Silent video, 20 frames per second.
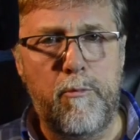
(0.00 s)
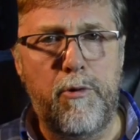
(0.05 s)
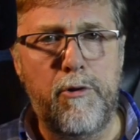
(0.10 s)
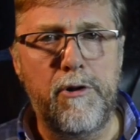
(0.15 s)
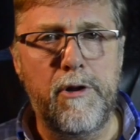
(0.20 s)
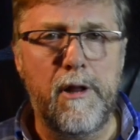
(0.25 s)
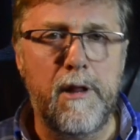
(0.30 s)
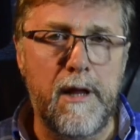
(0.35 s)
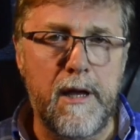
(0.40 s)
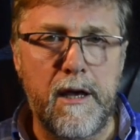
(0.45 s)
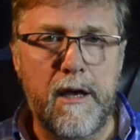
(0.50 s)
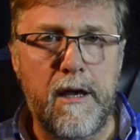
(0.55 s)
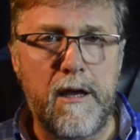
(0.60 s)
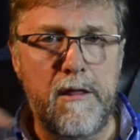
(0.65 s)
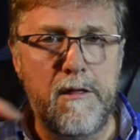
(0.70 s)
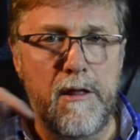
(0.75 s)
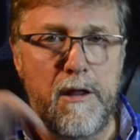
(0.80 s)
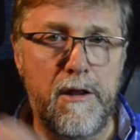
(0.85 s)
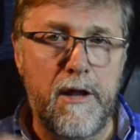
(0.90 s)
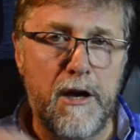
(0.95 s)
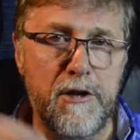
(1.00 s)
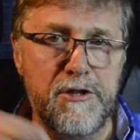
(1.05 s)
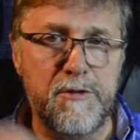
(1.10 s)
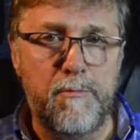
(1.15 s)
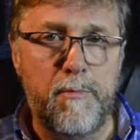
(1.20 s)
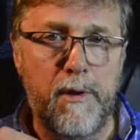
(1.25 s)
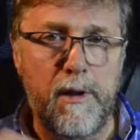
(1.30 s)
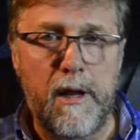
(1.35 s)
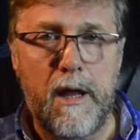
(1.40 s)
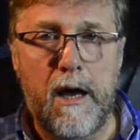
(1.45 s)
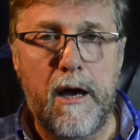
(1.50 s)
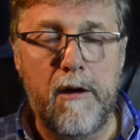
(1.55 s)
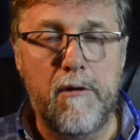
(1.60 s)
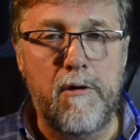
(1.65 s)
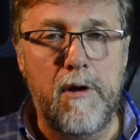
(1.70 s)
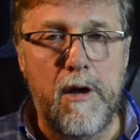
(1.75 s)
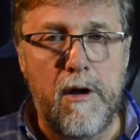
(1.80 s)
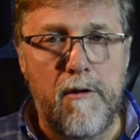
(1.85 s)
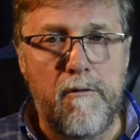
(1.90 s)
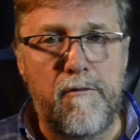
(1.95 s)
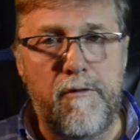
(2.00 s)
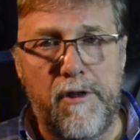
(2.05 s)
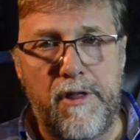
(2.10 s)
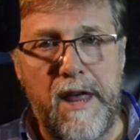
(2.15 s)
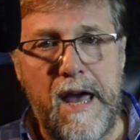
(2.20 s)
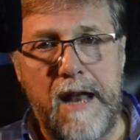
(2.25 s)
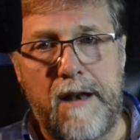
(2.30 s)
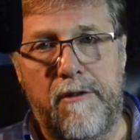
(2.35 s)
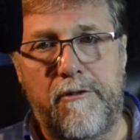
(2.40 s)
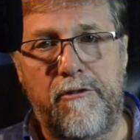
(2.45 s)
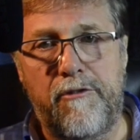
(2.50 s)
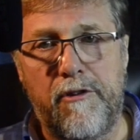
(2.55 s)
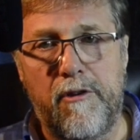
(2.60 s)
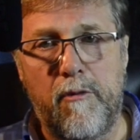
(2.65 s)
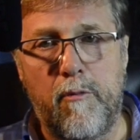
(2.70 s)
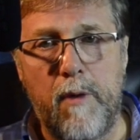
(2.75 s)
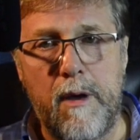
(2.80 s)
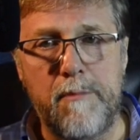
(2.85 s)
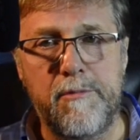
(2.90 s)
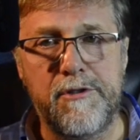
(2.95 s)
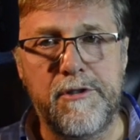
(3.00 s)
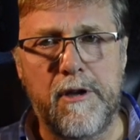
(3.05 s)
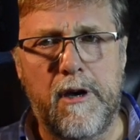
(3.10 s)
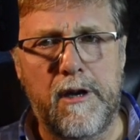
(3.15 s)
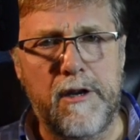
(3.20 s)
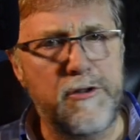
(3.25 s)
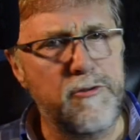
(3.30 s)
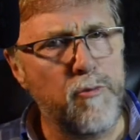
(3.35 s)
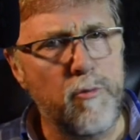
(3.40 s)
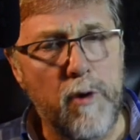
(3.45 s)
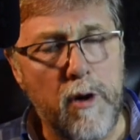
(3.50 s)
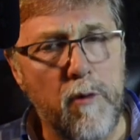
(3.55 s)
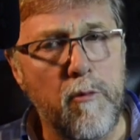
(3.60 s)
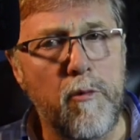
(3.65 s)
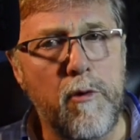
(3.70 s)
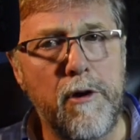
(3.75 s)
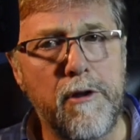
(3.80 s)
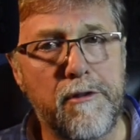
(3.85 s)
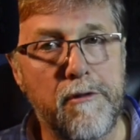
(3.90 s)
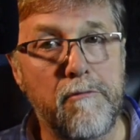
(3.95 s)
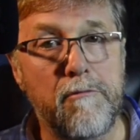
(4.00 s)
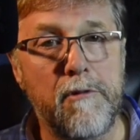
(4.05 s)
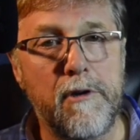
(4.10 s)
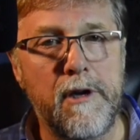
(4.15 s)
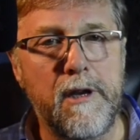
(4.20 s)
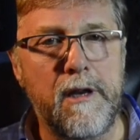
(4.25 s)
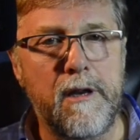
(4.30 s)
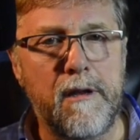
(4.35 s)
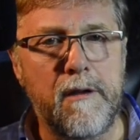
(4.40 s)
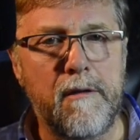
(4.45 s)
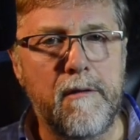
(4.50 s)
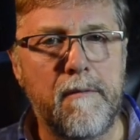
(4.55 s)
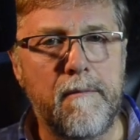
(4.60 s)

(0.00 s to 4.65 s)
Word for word: put a link in the notes below for that website. It's well worth a read.